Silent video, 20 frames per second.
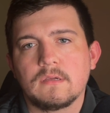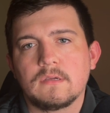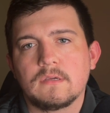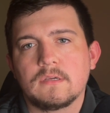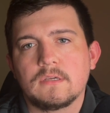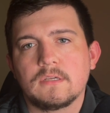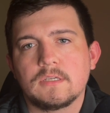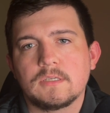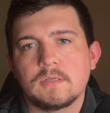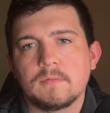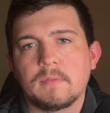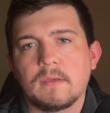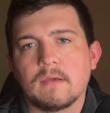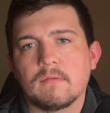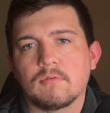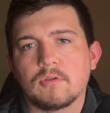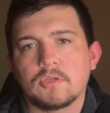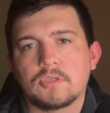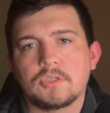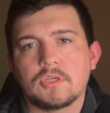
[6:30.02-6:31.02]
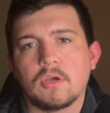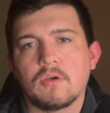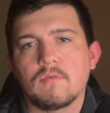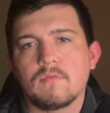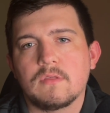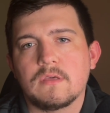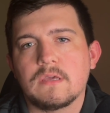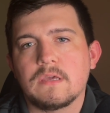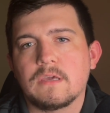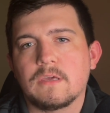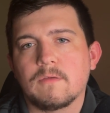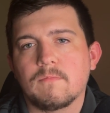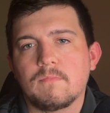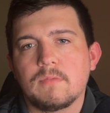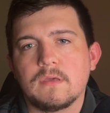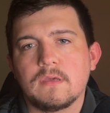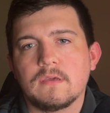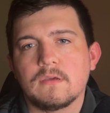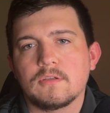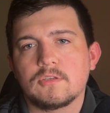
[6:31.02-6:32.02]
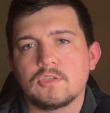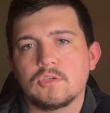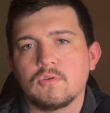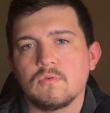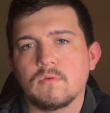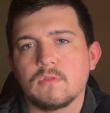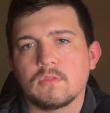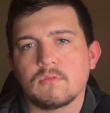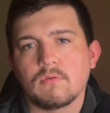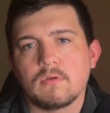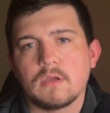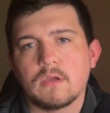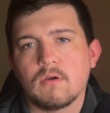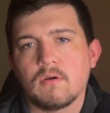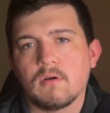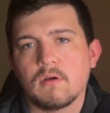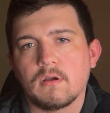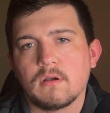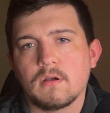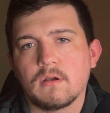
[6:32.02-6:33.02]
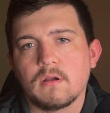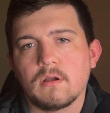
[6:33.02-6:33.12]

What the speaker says: to be able to show that he could be a 2 and 3 guard,